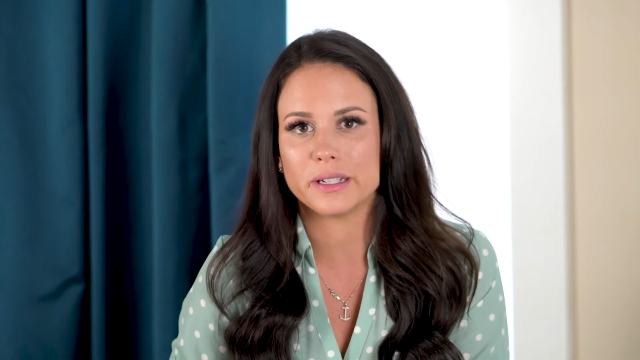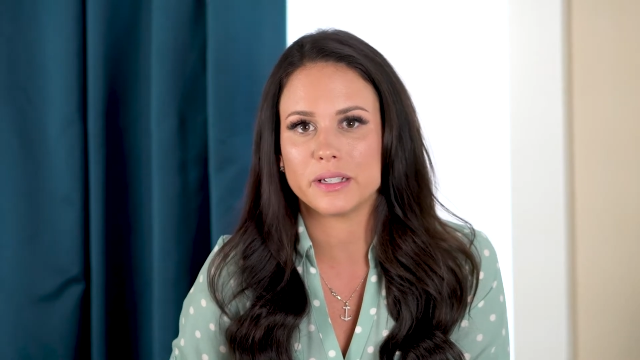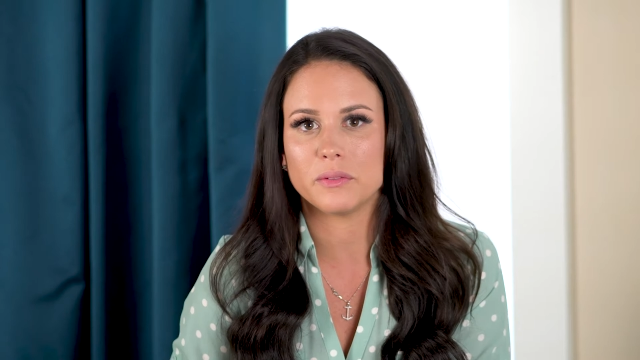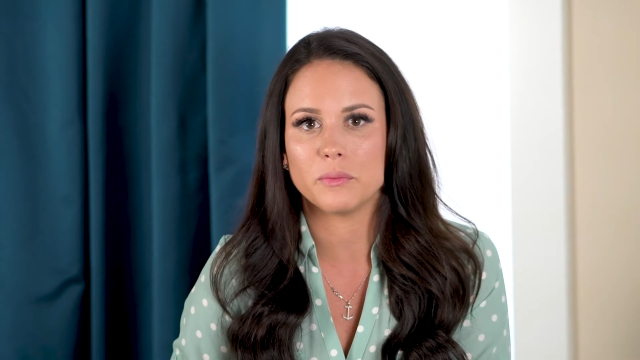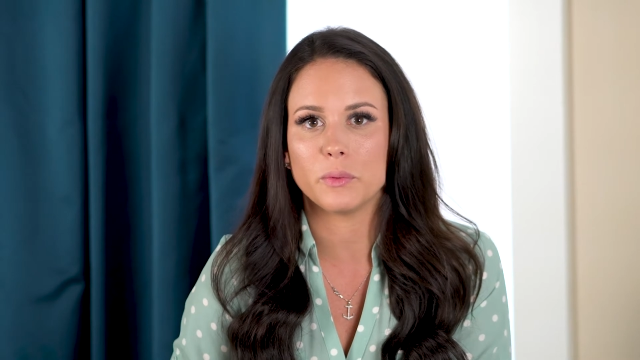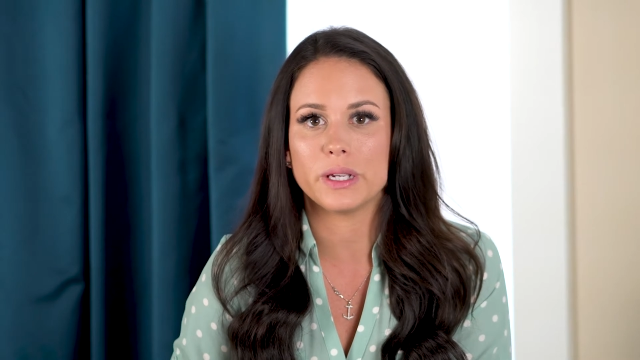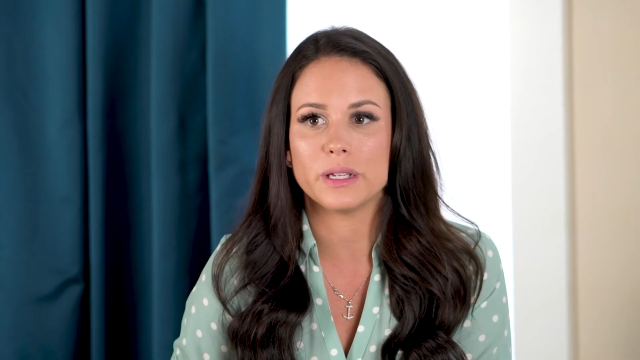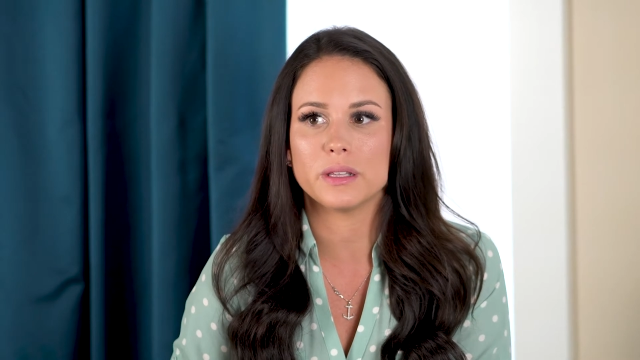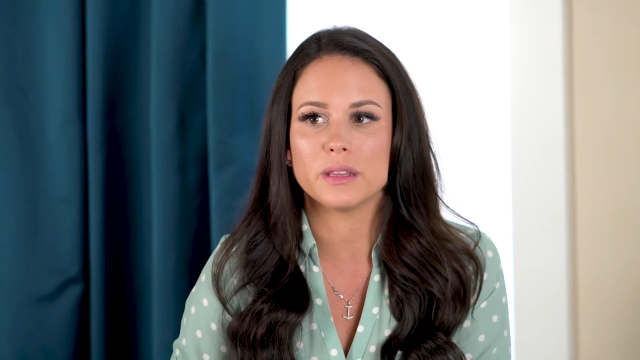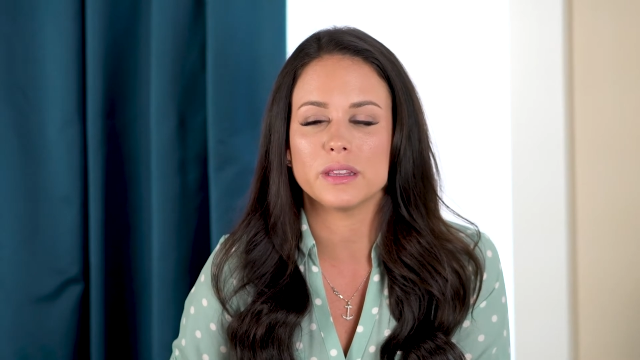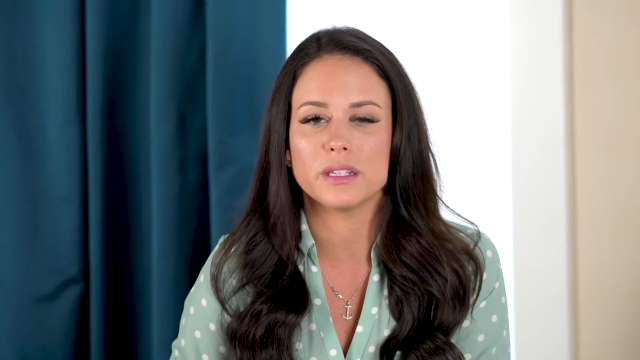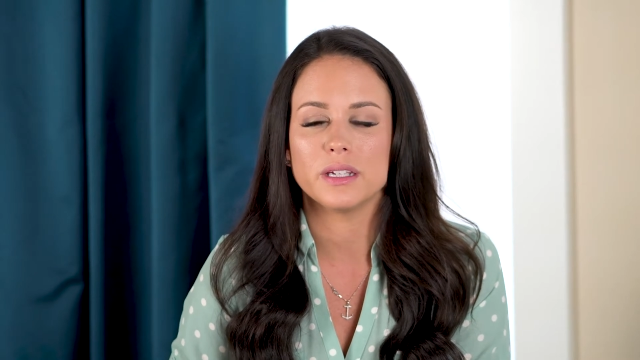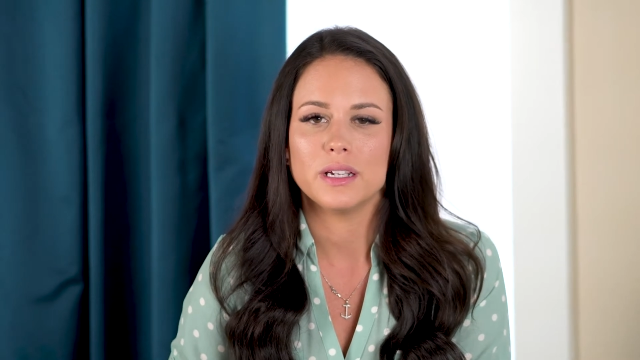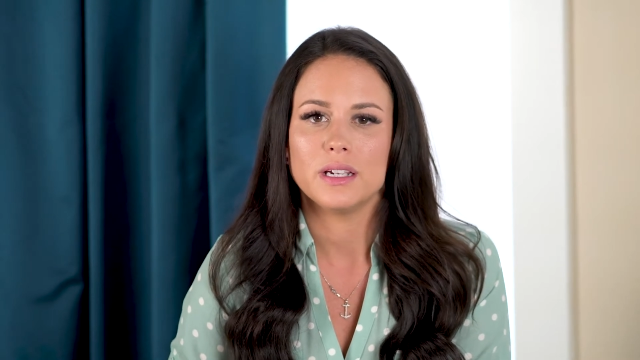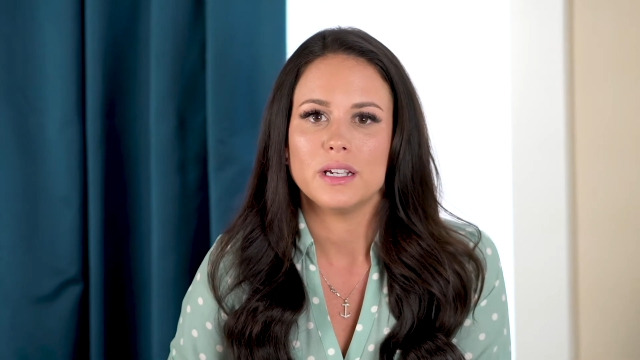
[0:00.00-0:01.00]
in
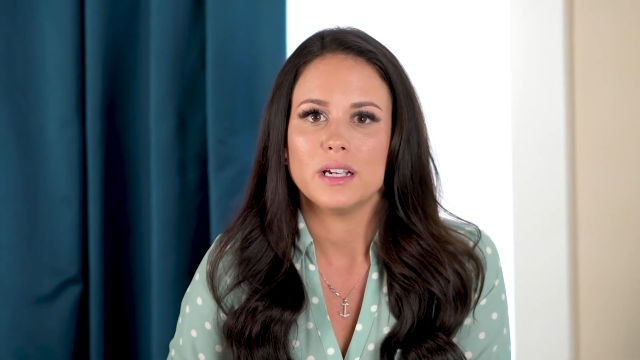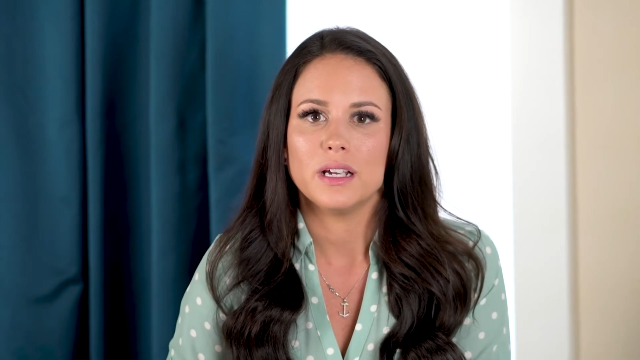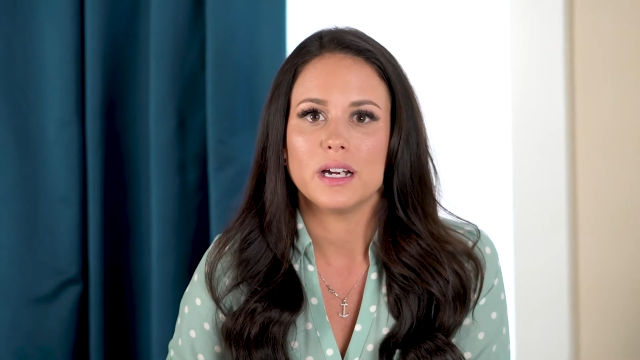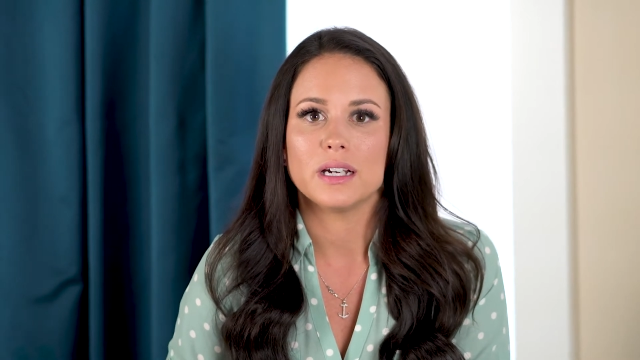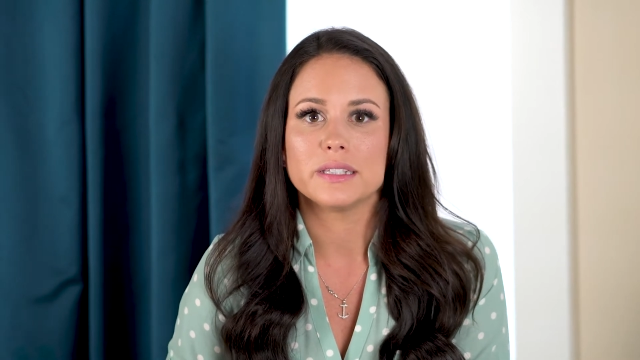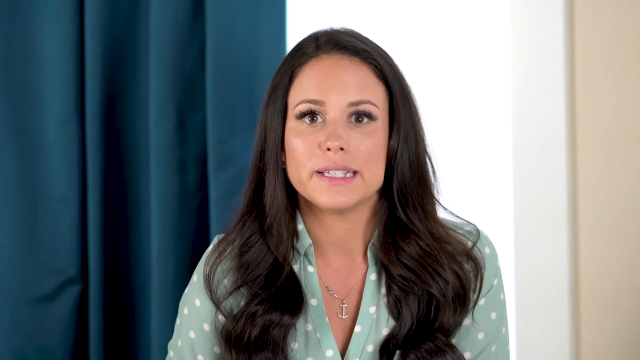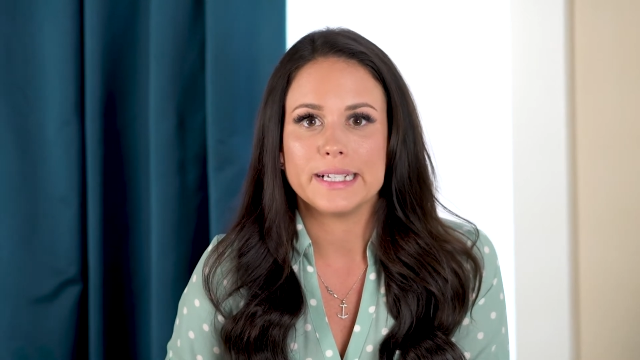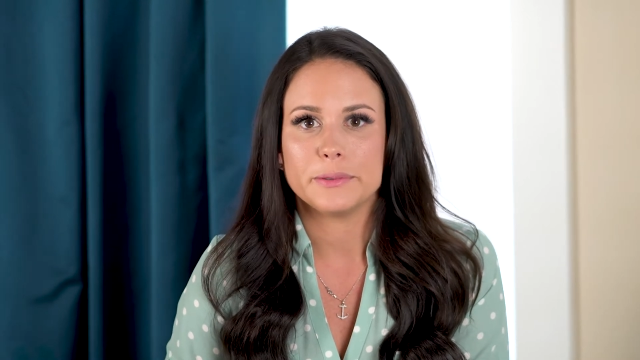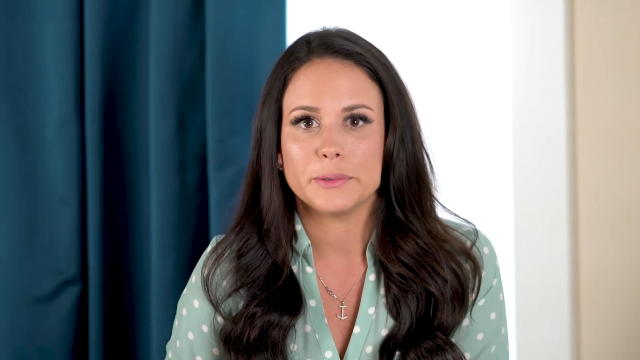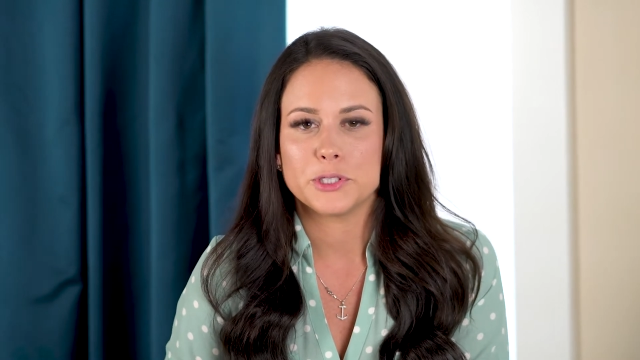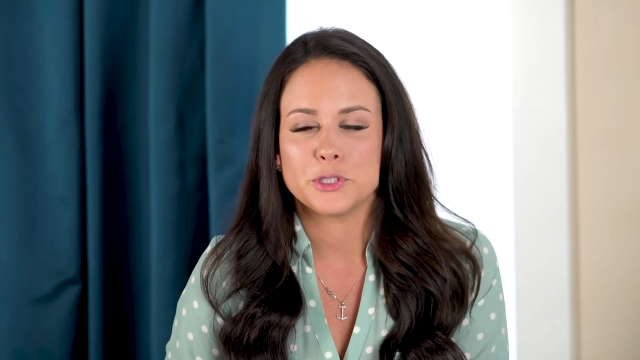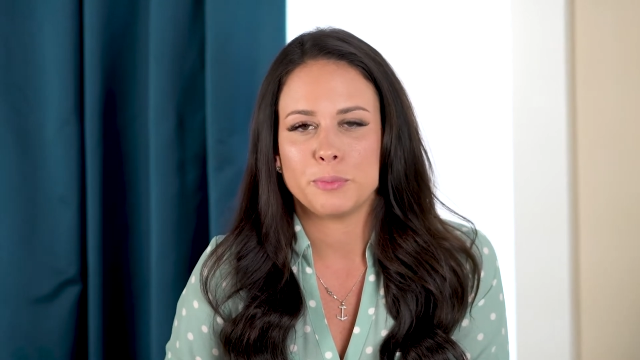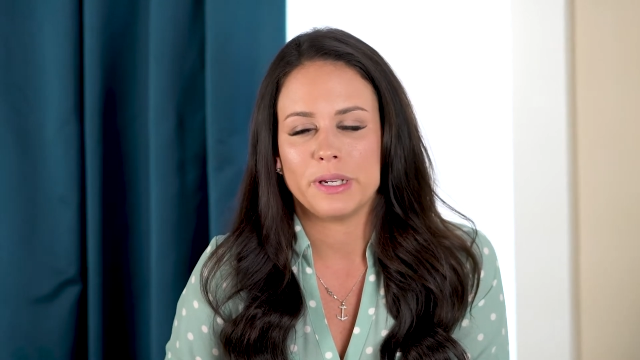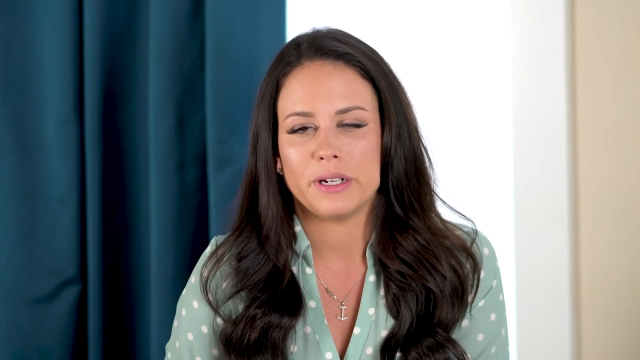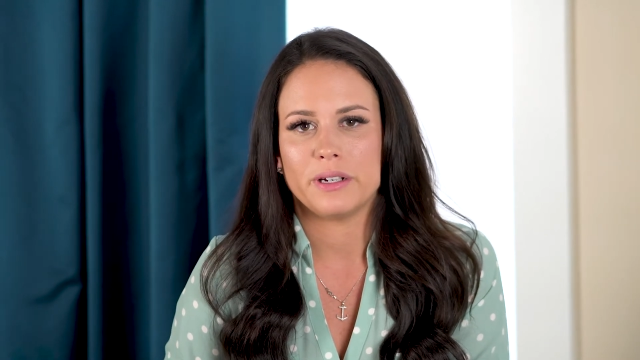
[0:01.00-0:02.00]
with a
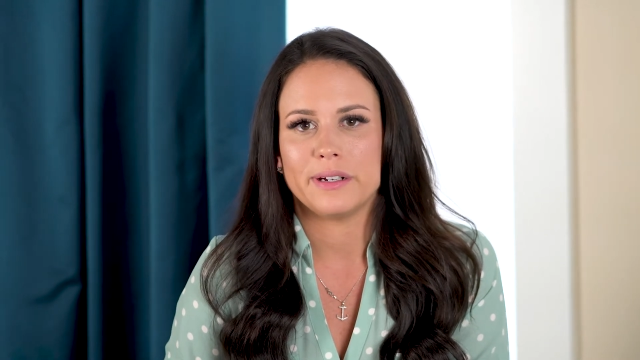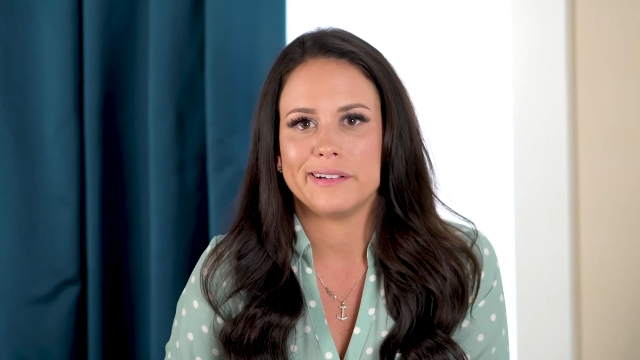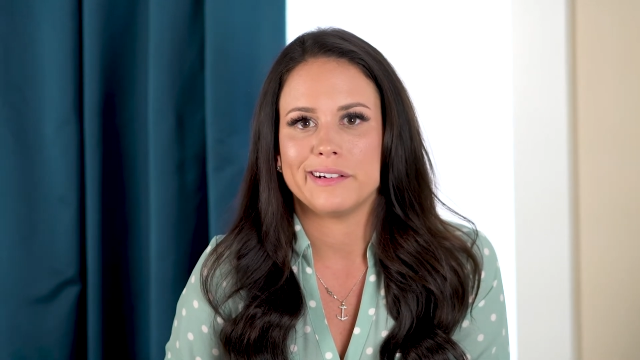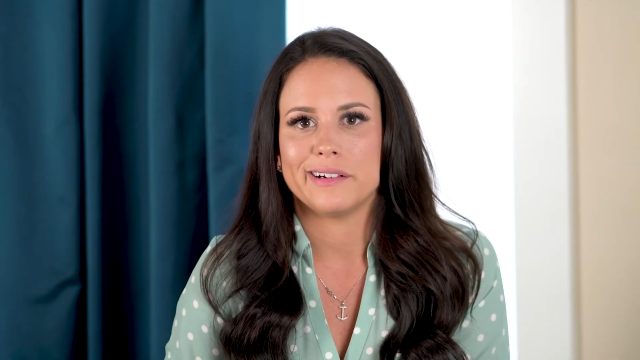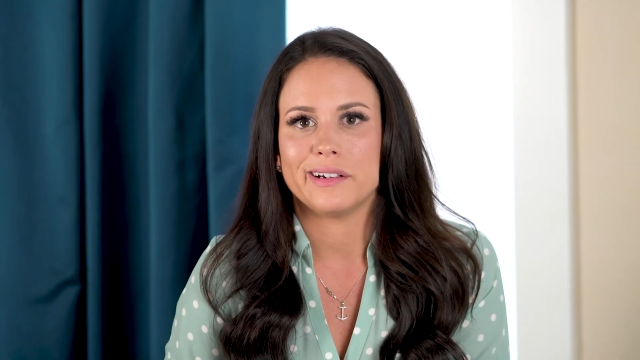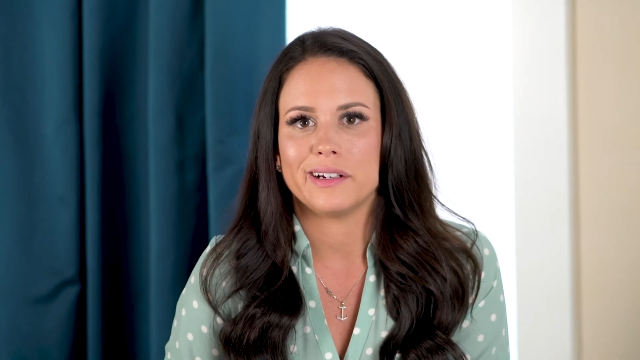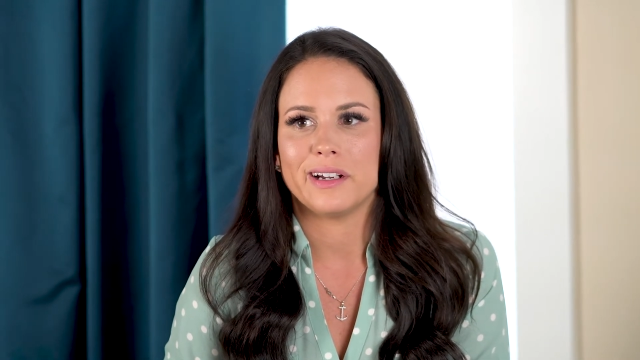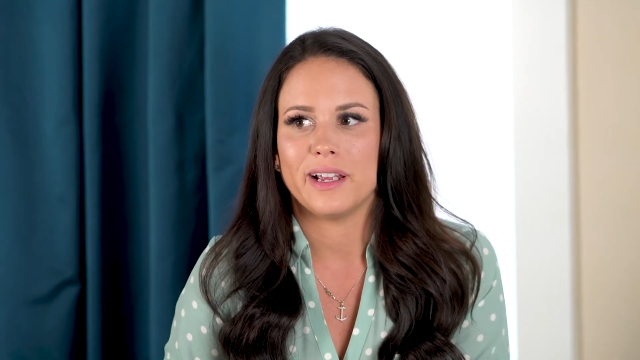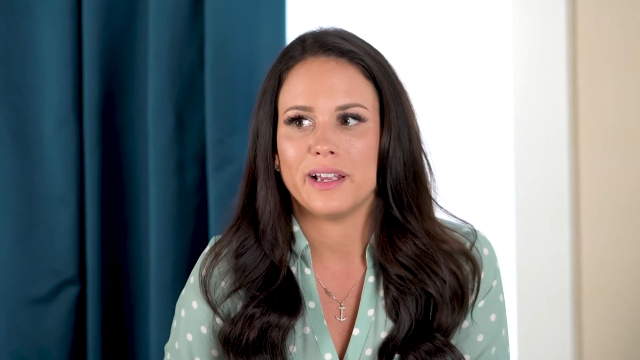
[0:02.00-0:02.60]
language barrier